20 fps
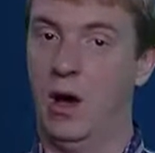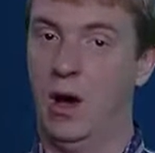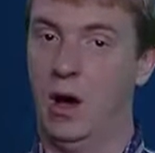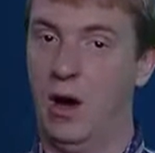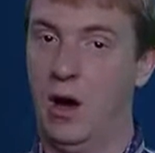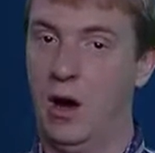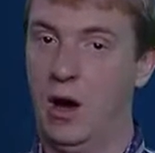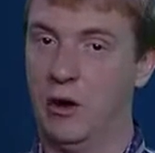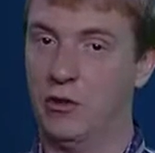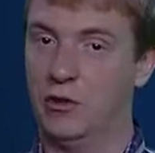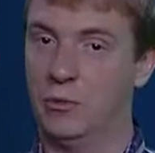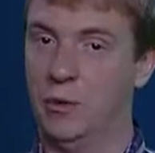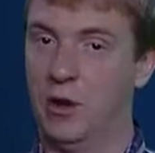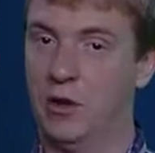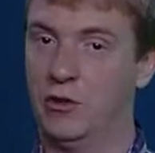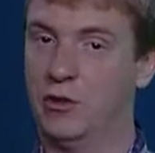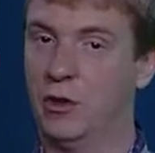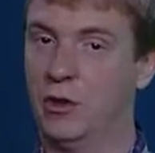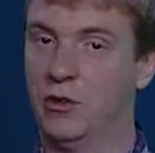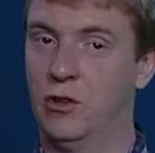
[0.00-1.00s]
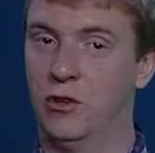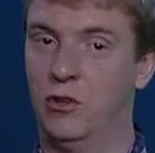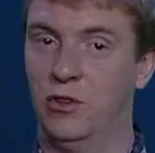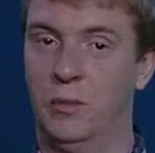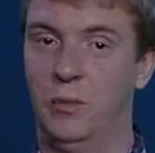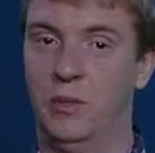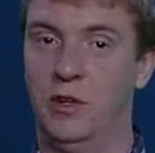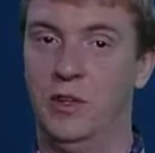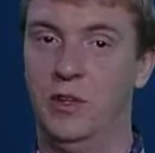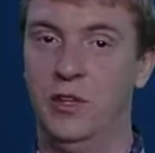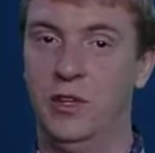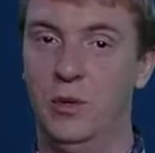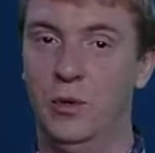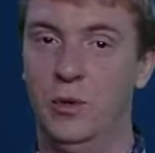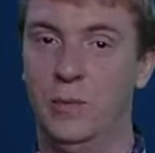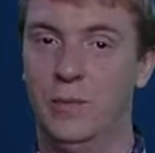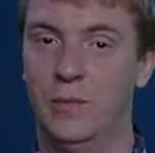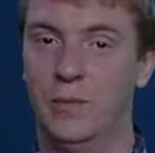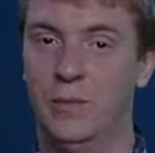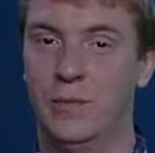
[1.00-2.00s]
Are smart structures something new?
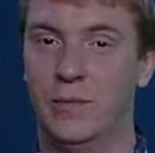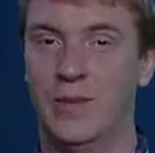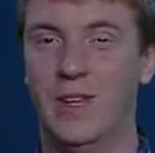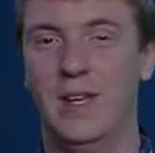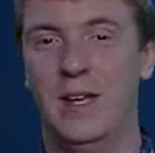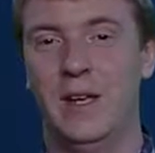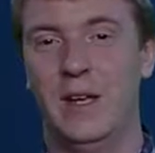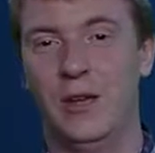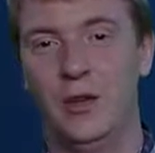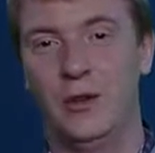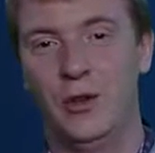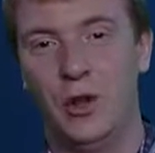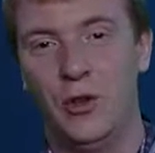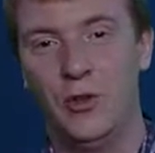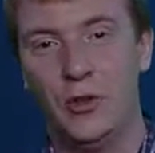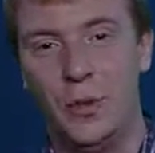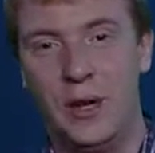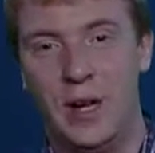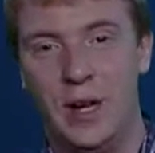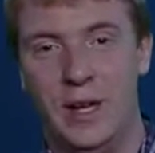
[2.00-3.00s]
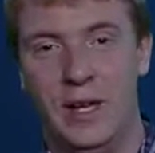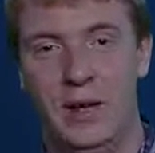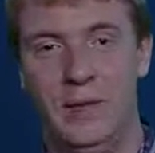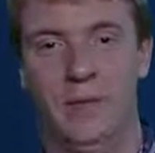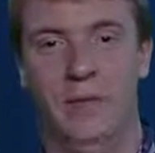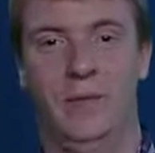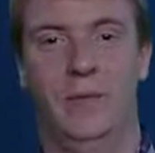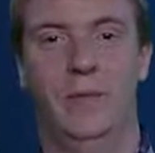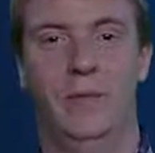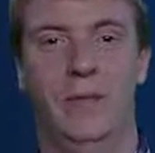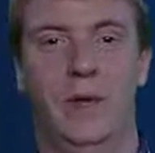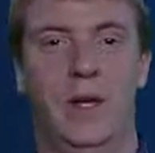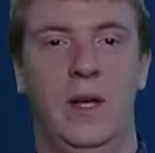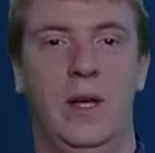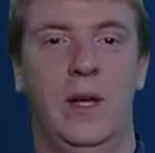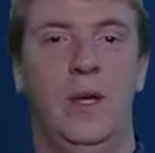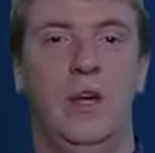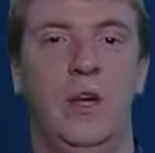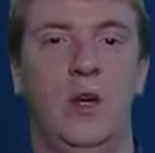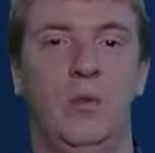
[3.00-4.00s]
Not really.
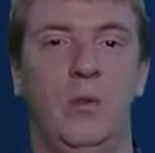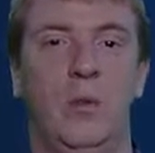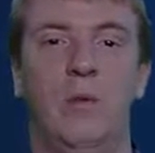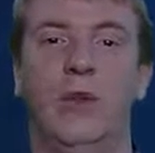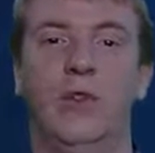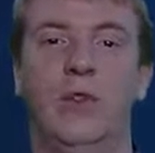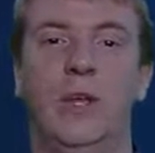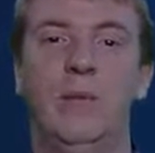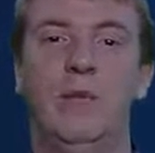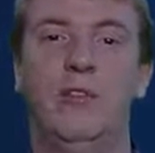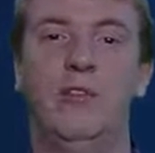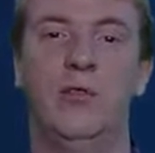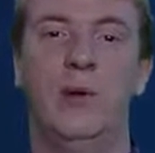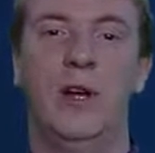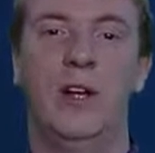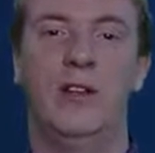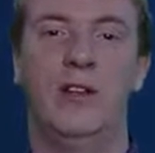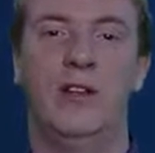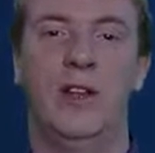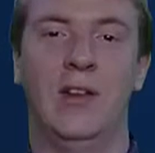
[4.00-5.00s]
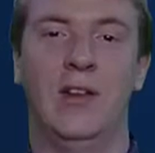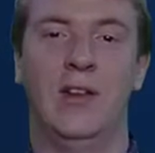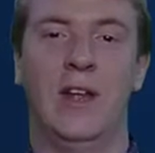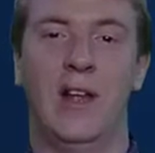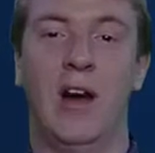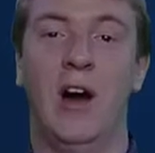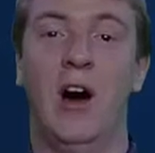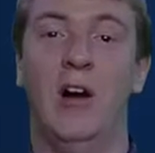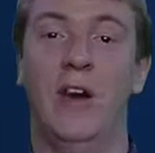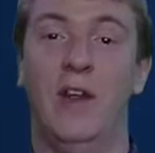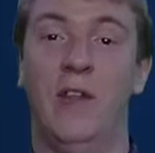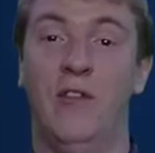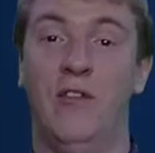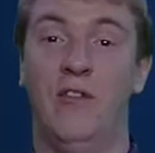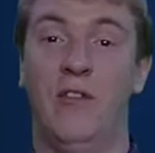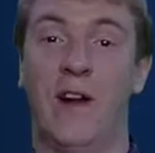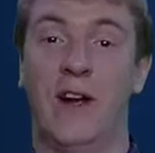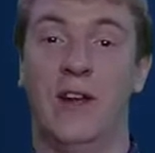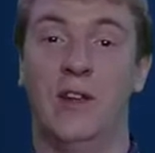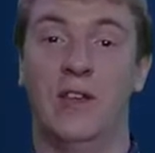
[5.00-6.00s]
We will demonstrate that they are in
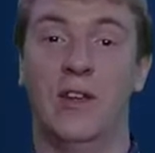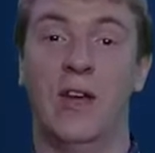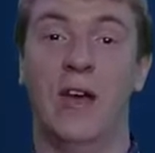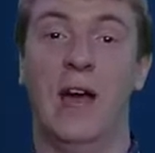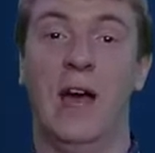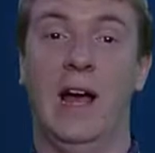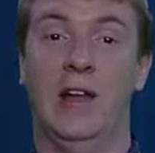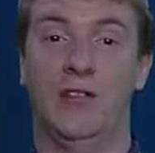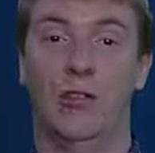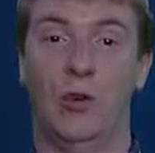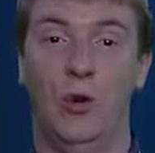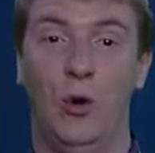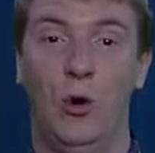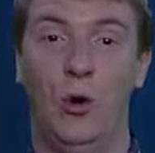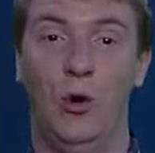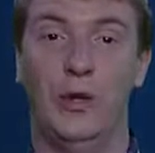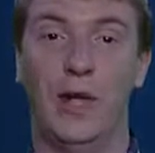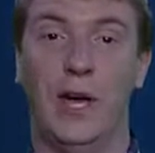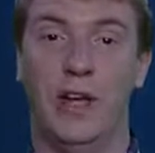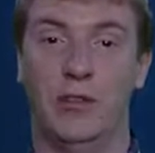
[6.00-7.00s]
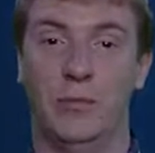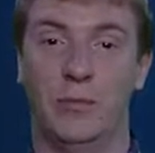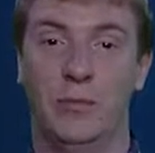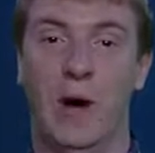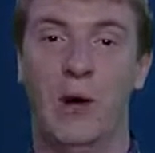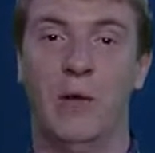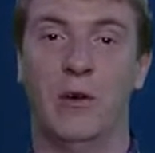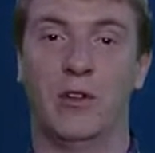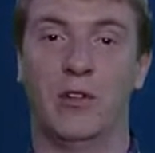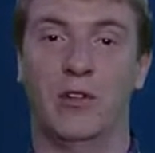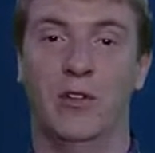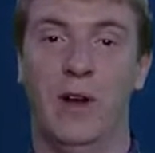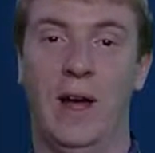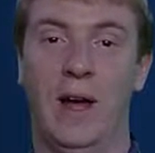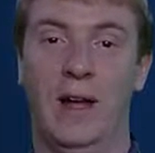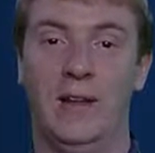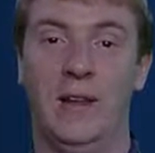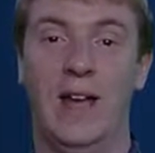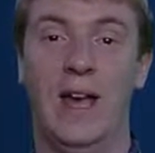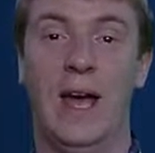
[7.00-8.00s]
fact as old as powered
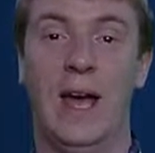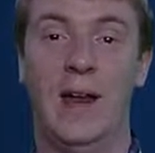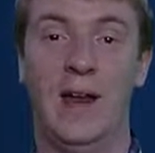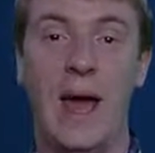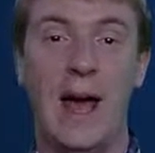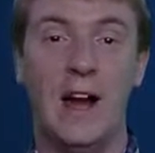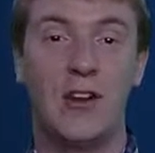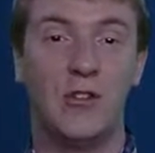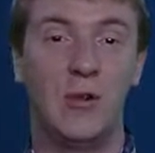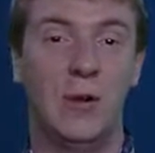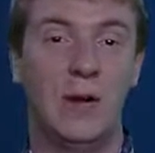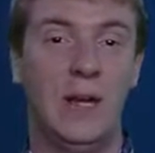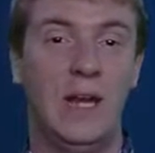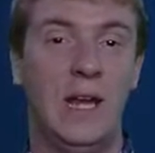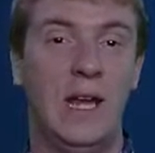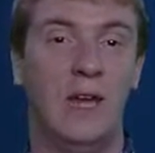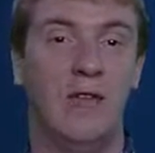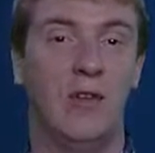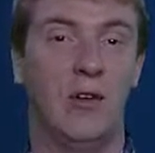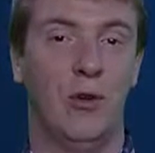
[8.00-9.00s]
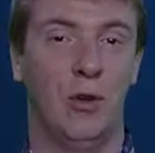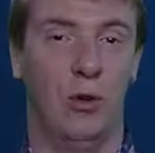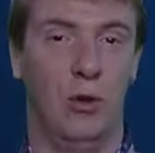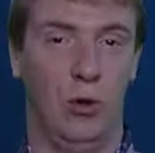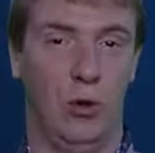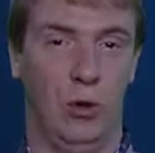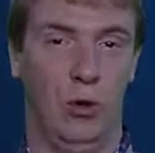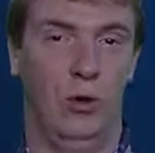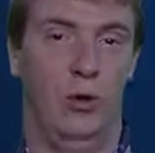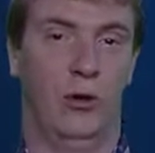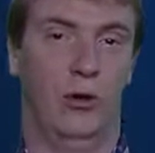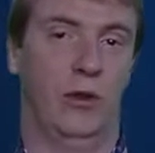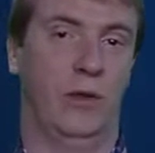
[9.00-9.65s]
flight and actually even older.